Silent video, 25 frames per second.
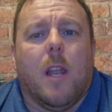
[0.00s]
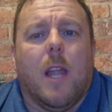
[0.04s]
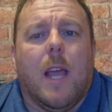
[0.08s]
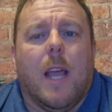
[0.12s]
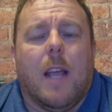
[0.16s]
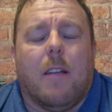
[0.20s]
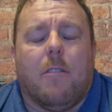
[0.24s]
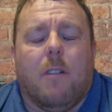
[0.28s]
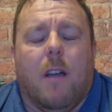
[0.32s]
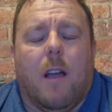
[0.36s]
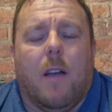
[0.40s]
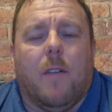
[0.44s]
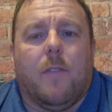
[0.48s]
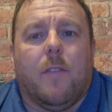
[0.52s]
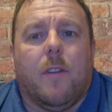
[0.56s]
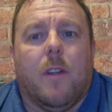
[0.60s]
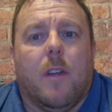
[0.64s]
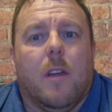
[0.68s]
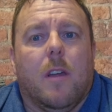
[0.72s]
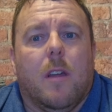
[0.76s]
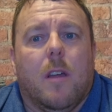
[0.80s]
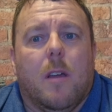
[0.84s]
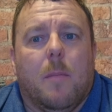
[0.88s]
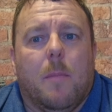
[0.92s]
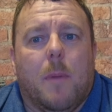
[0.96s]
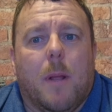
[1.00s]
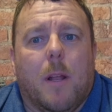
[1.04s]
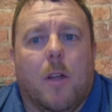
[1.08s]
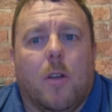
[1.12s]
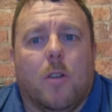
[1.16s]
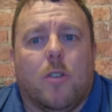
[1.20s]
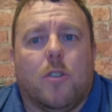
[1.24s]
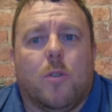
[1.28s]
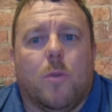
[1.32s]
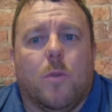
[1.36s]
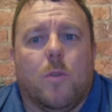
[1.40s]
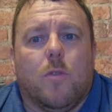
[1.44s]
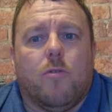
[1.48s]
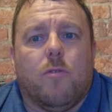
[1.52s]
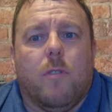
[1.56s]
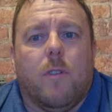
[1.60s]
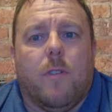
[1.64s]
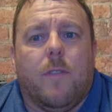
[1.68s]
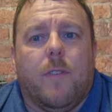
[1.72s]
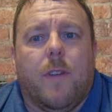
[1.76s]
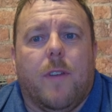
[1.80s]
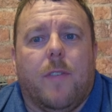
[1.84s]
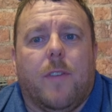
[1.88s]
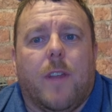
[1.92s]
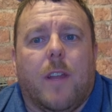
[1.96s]
aircraft below
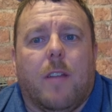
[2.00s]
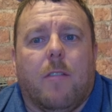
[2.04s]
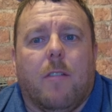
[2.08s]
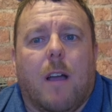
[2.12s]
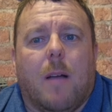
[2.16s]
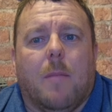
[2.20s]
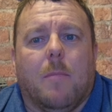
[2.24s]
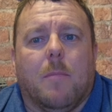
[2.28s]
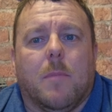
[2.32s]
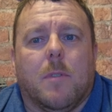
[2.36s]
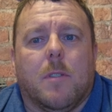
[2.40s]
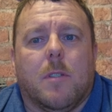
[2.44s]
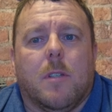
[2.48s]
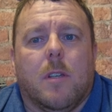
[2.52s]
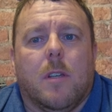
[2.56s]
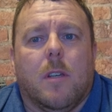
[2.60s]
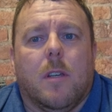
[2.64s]
250 grams.